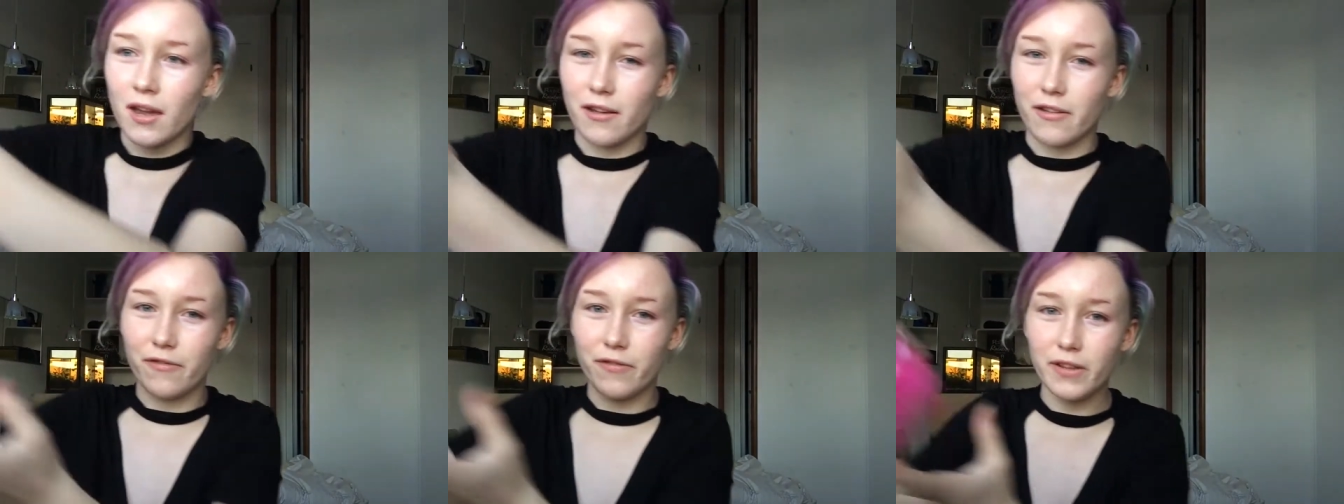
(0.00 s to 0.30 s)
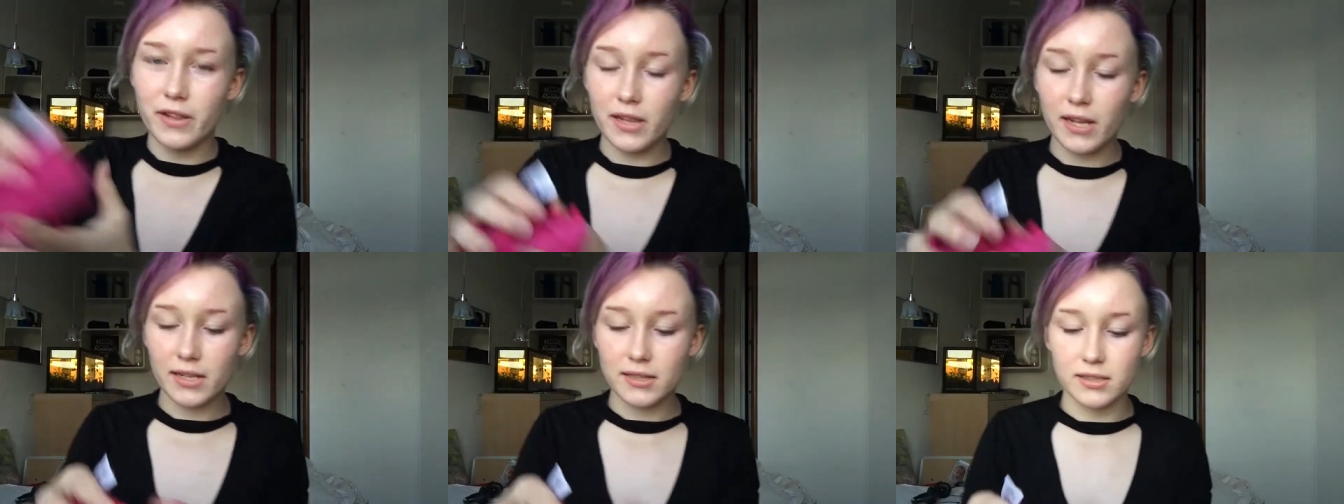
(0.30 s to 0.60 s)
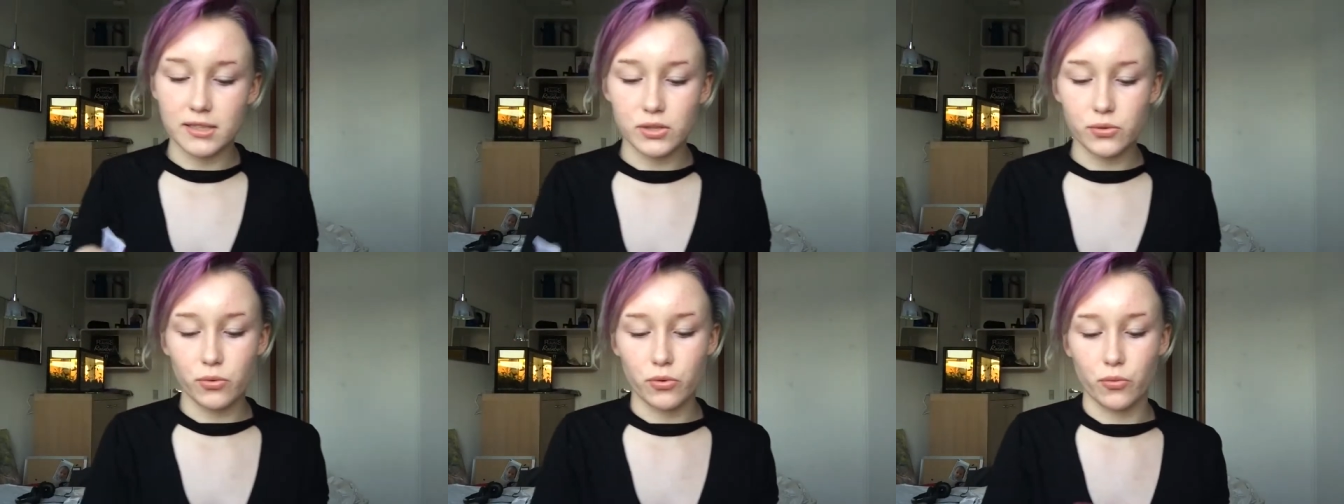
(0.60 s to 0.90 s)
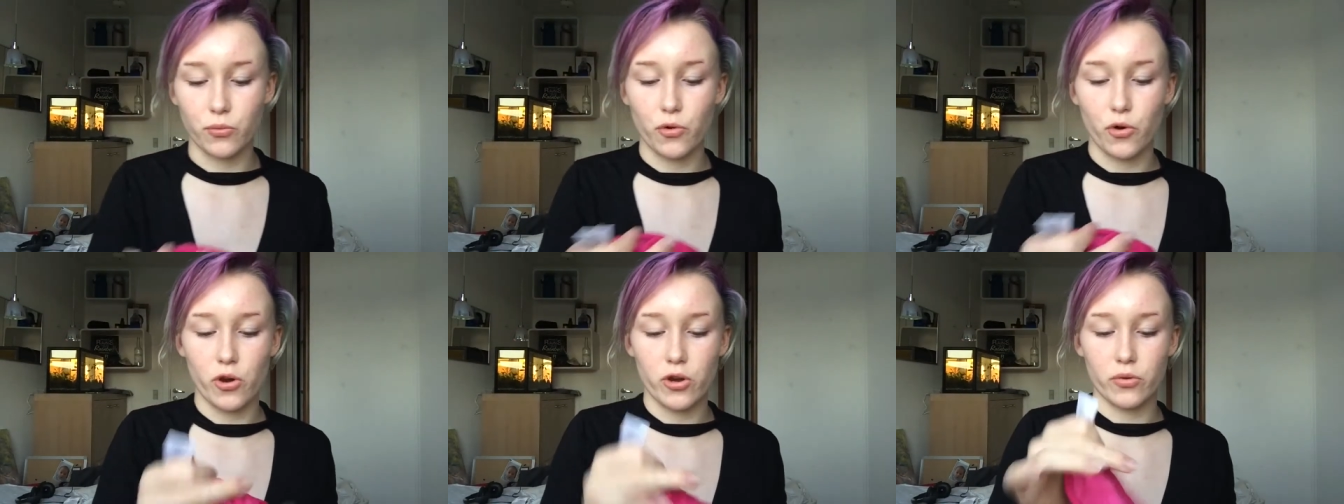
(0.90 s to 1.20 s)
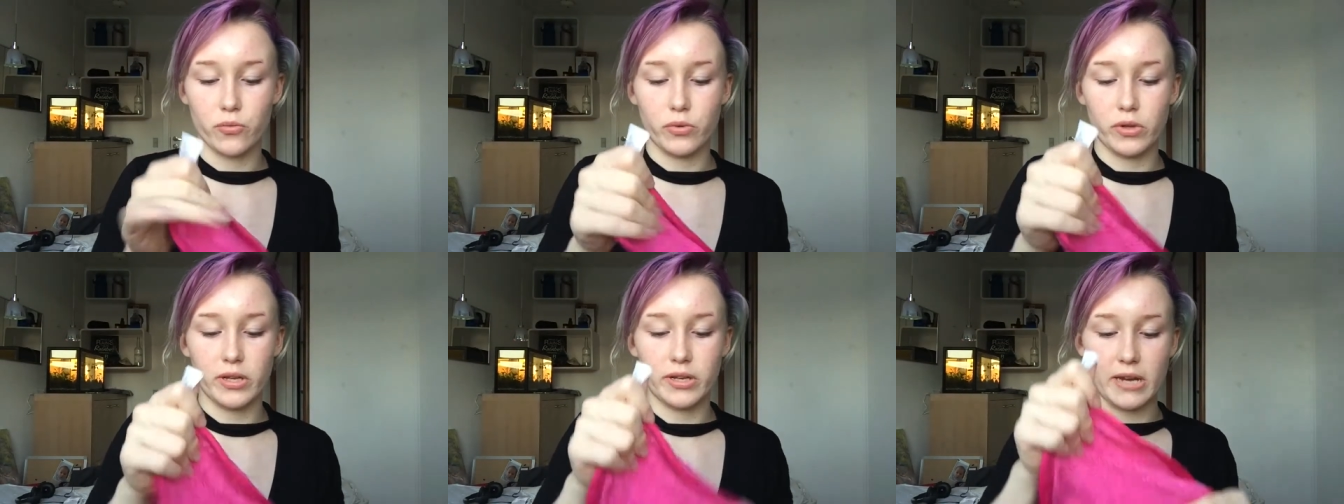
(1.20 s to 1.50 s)
I feel like this would work
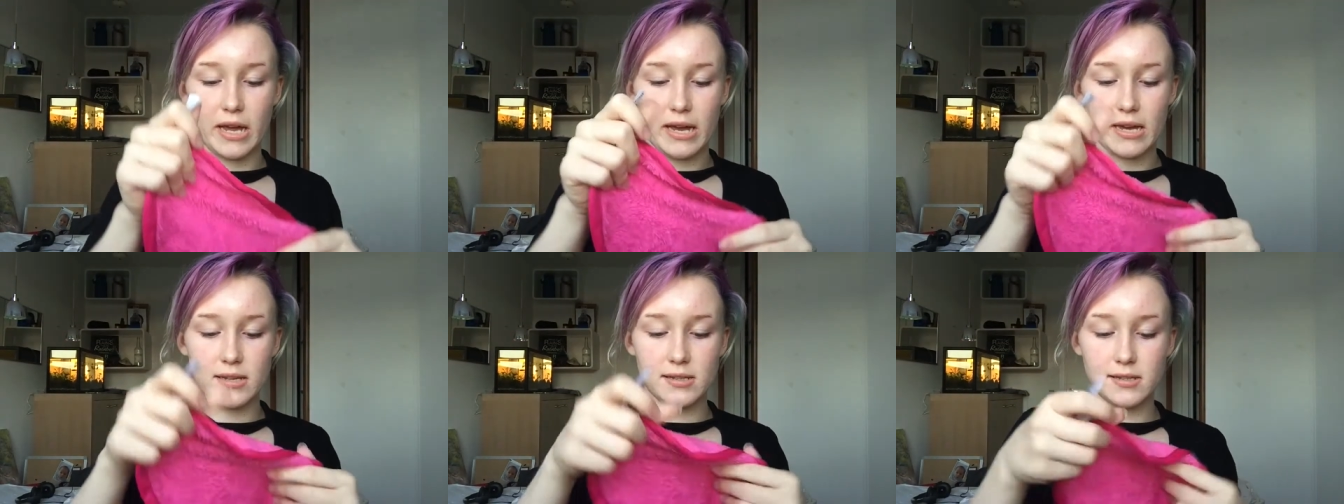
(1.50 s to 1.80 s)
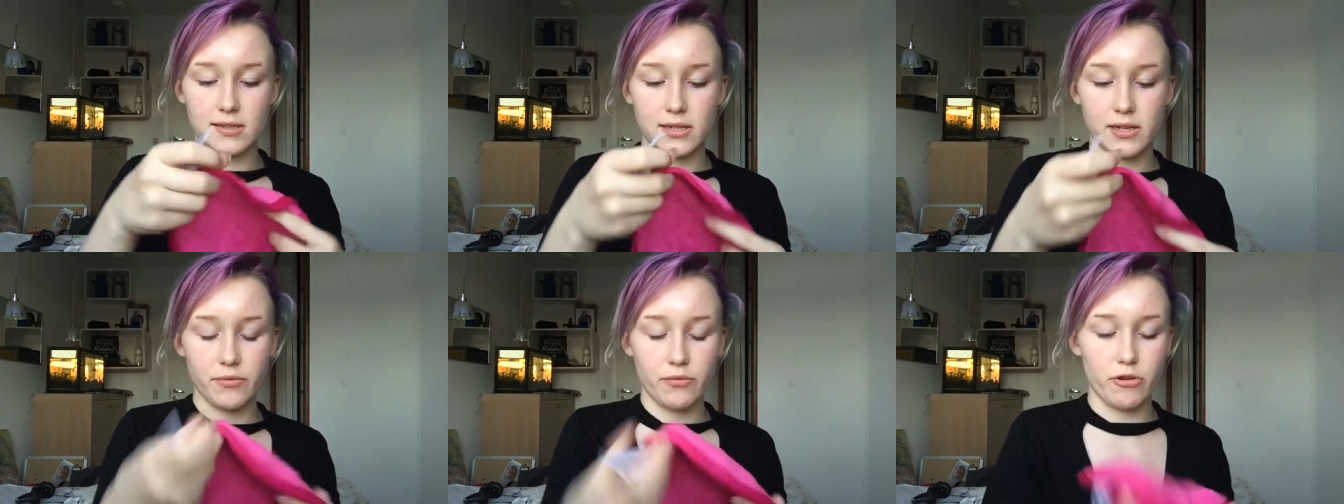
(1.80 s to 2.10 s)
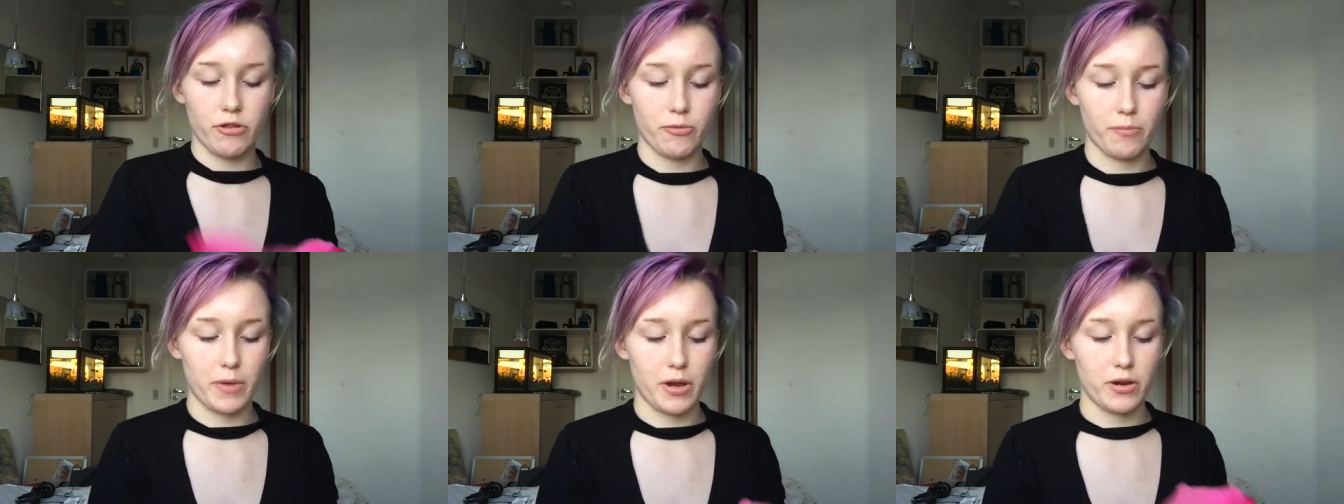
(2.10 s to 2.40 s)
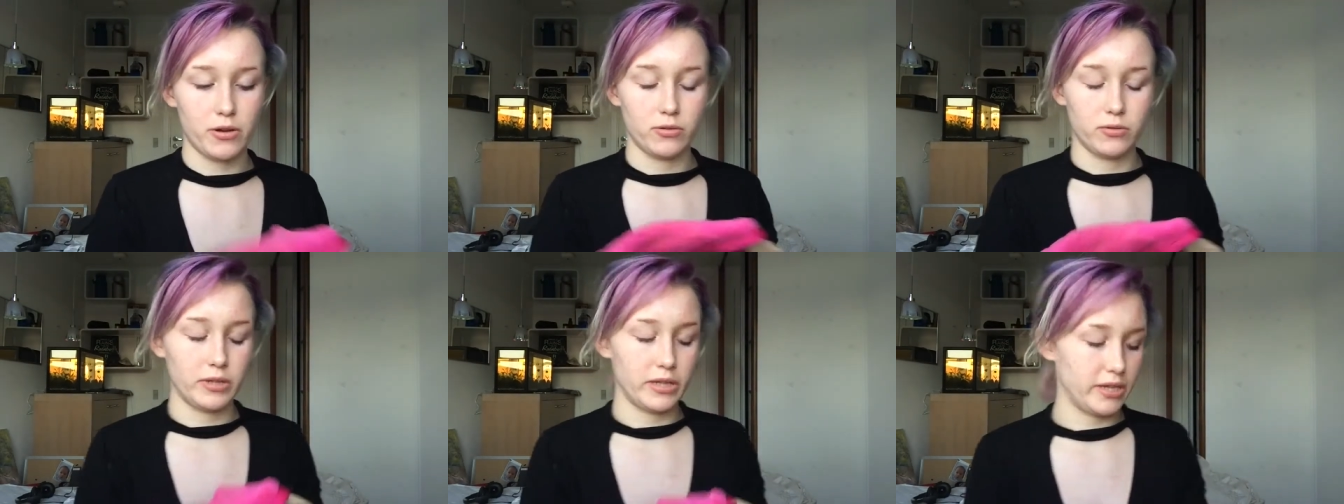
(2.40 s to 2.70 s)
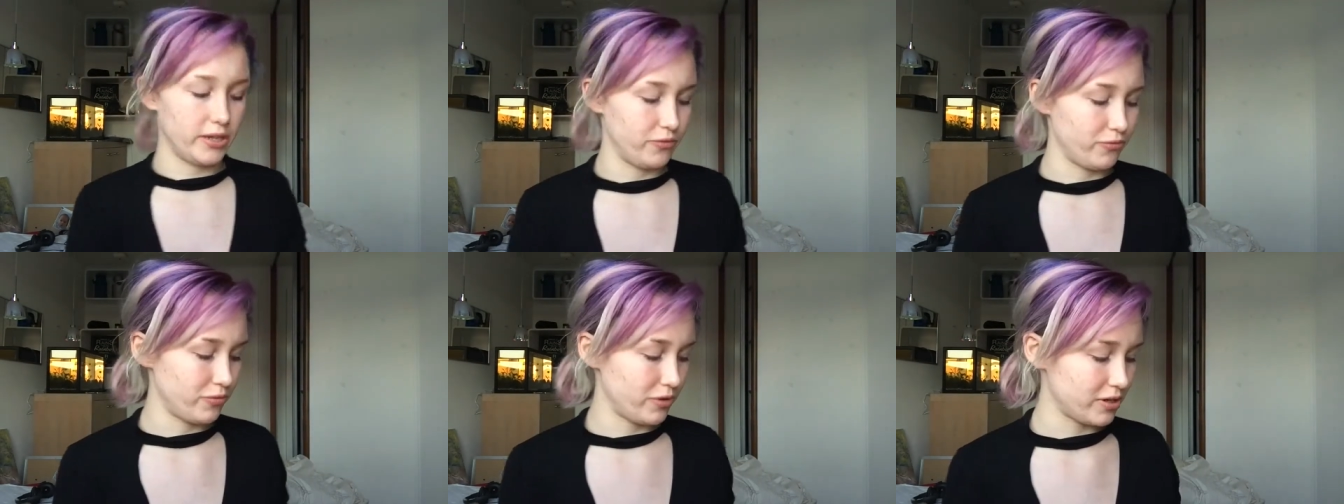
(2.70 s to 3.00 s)
really nicely with my Ole
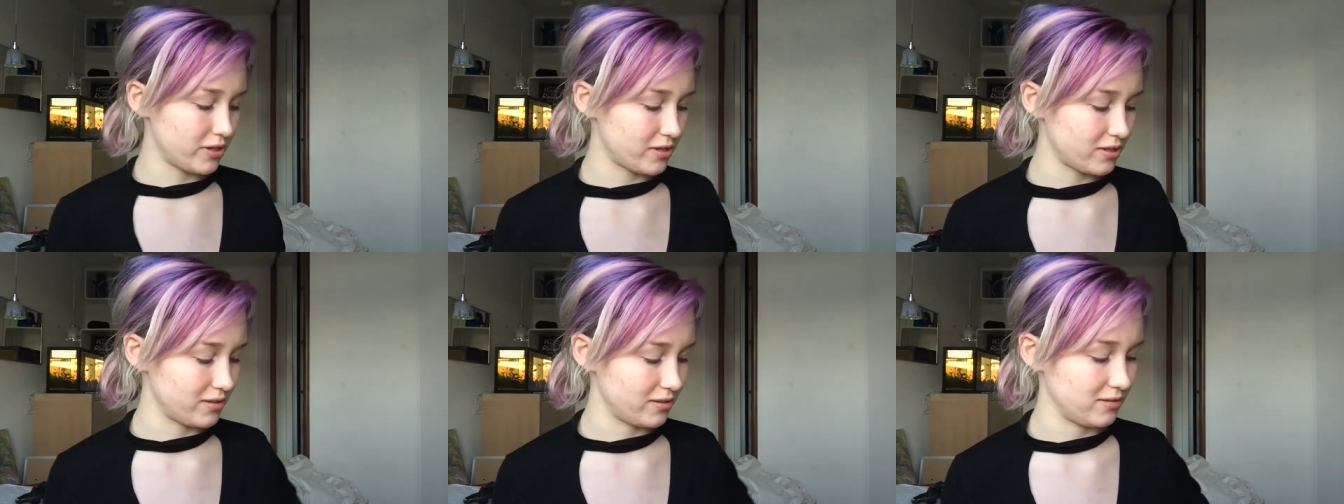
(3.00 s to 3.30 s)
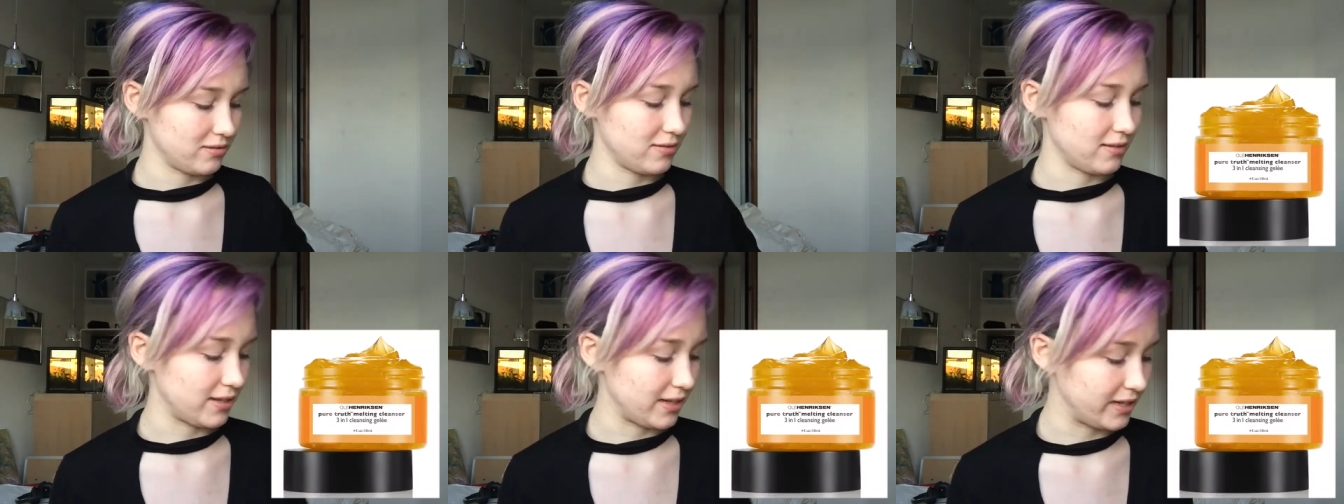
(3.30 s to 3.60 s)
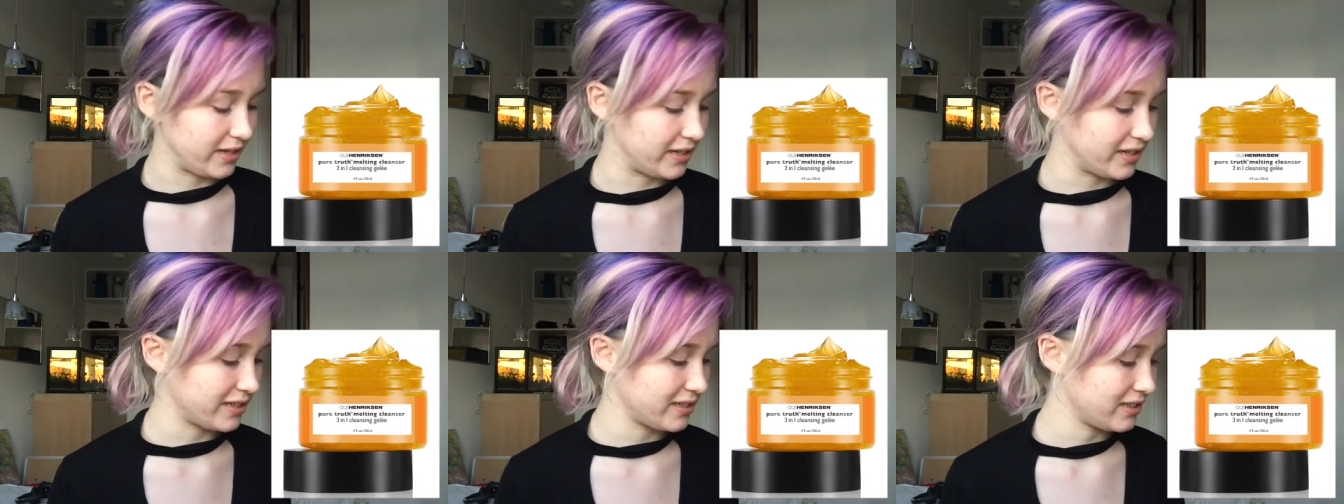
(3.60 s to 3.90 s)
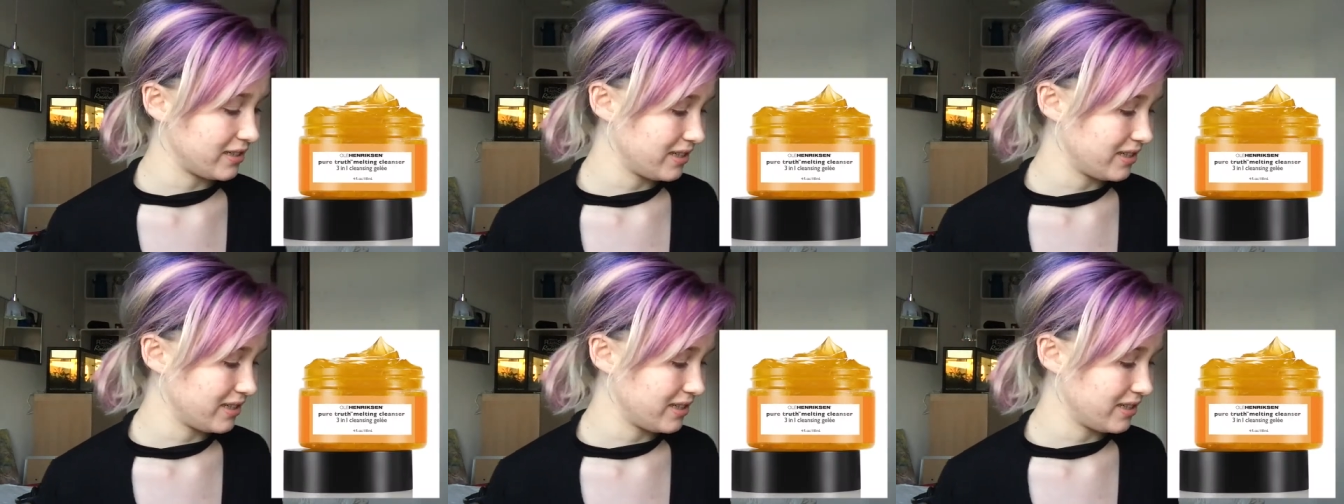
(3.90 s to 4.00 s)
Henriksen, like,